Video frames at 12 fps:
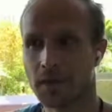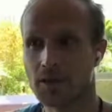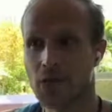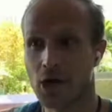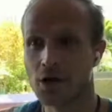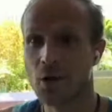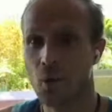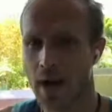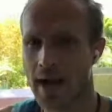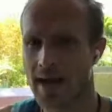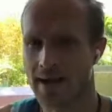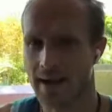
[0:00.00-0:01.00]
turn
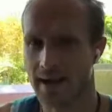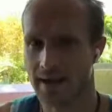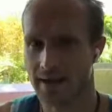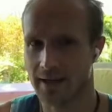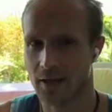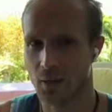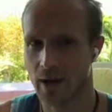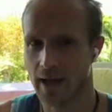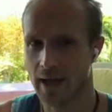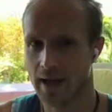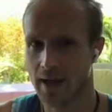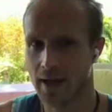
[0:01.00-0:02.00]
away, I think, in a
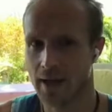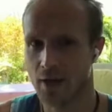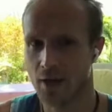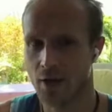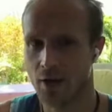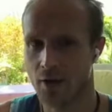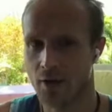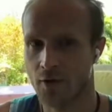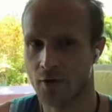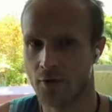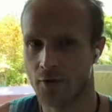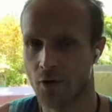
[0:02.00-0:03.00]
way,
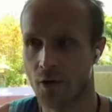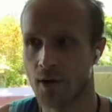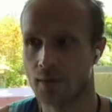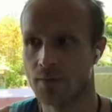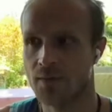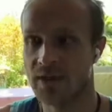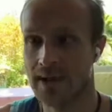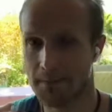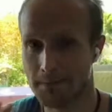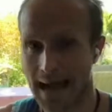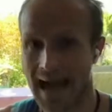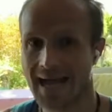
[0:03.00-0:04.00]
from the
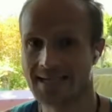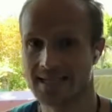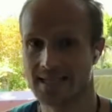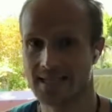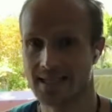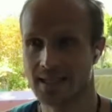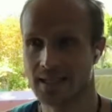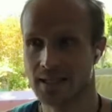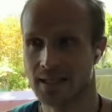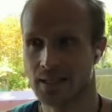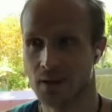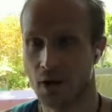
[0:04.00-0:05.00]
capacity
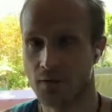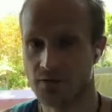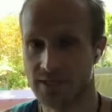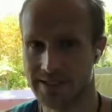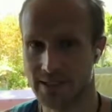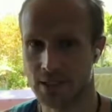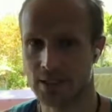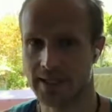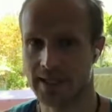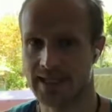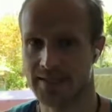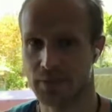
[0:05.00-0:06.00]
of this
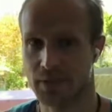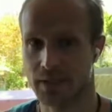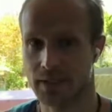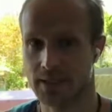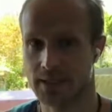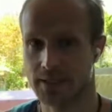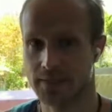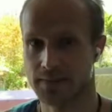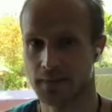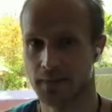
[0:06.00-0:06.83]
learning experience.